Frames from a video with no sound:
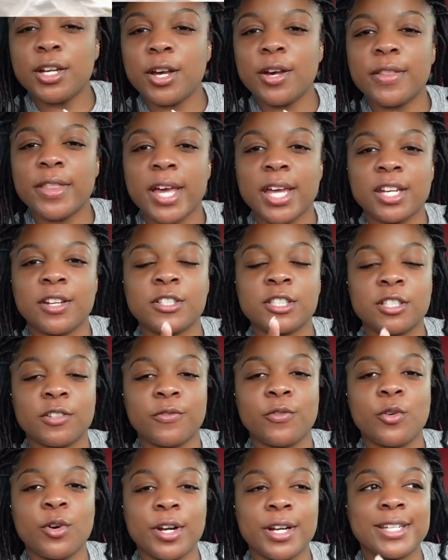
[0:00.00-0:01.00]
know that the
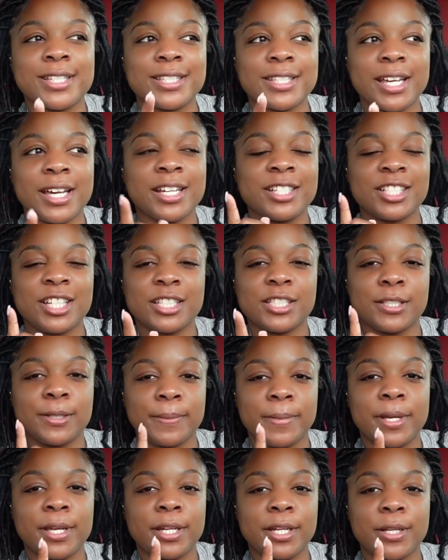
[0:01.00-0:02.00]
Sephora inside
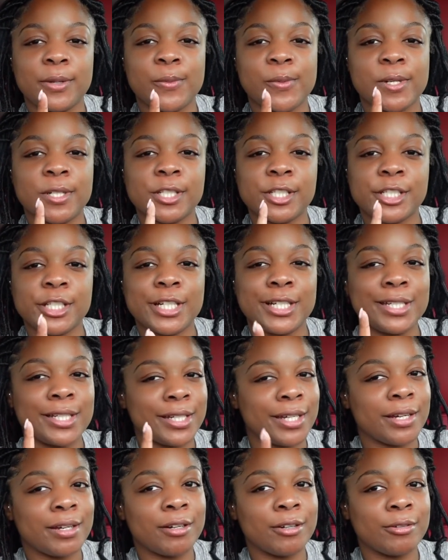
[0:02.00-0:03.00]
JCPenney was shutting
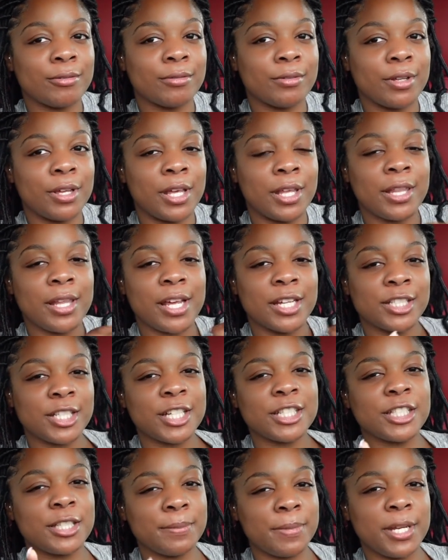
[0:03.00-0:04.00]
down, and that
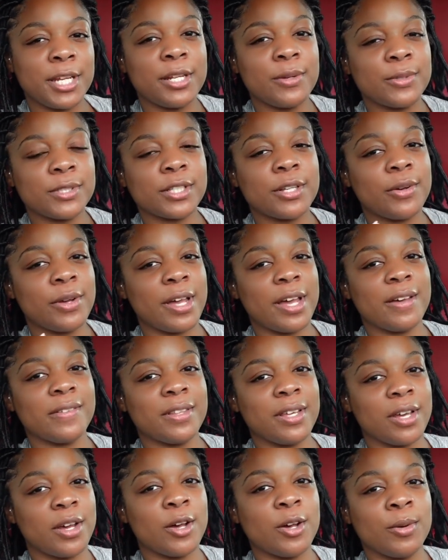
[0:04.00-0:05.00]
JCPenney was gonna have
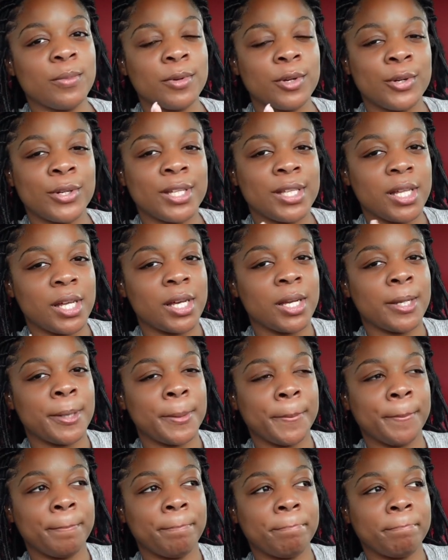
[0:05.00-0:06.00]
their own beauty
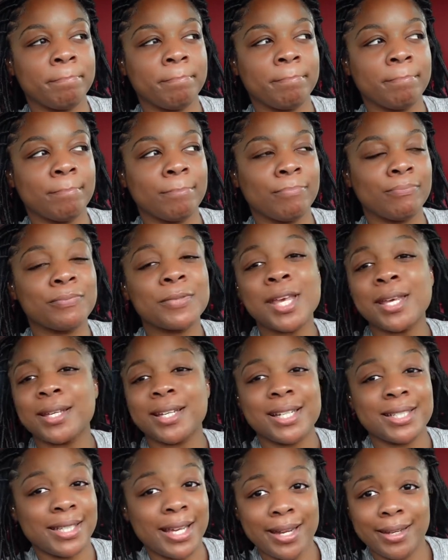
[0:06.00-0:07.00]
line?
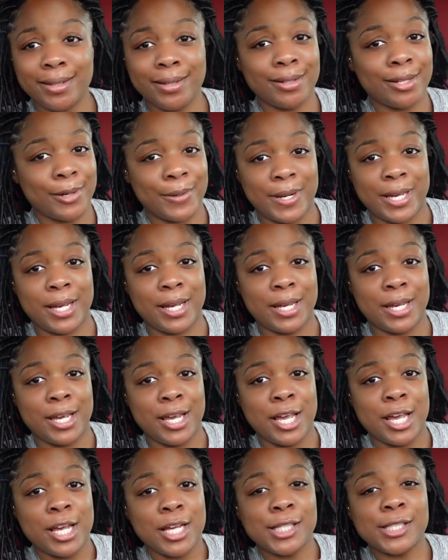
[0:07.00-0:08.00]
Because I didn't know that.
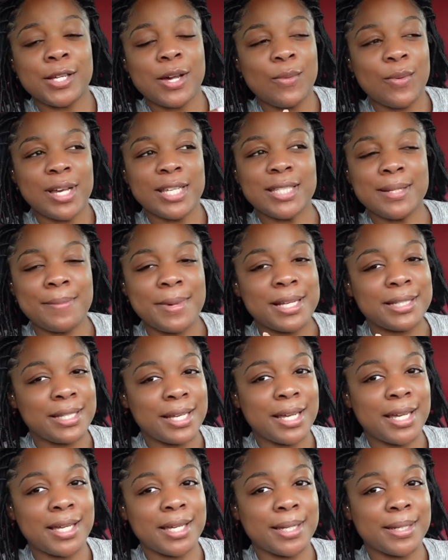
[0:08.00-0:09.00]
So I wasted my
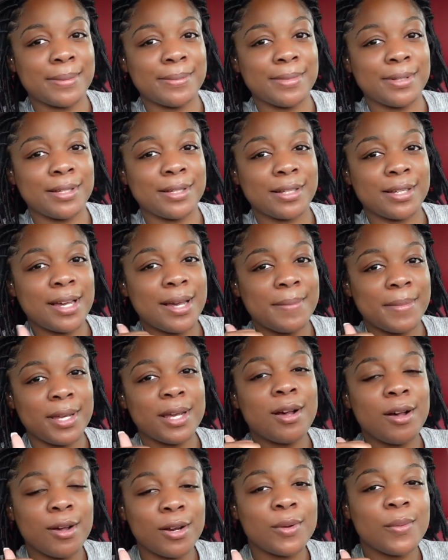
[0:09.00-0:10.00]
time coming
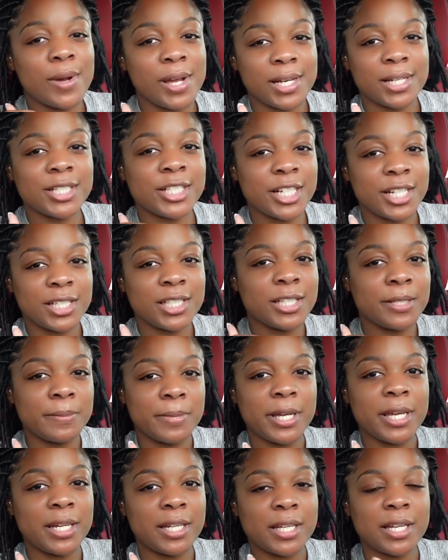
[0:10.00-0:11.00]
all the way to
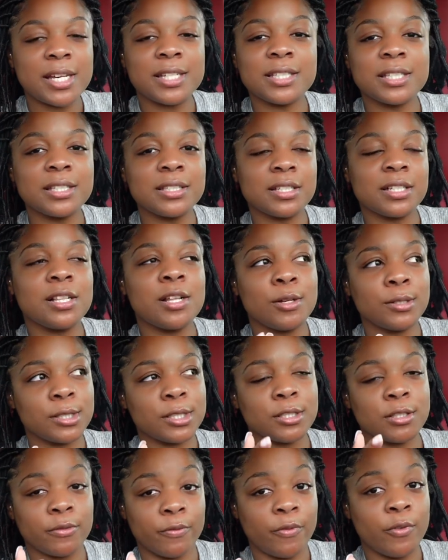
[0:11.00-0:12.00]
JCPenney, because it's the
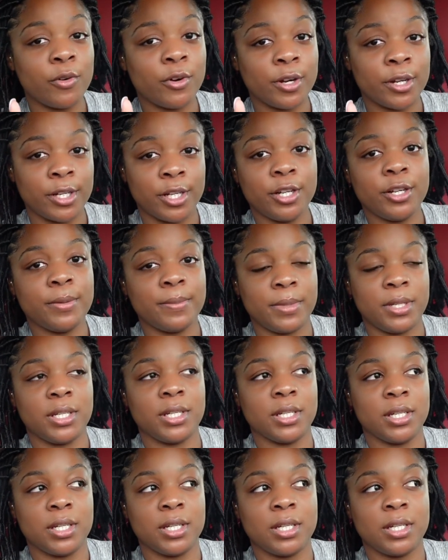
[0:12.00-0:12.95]
closest Sephora near me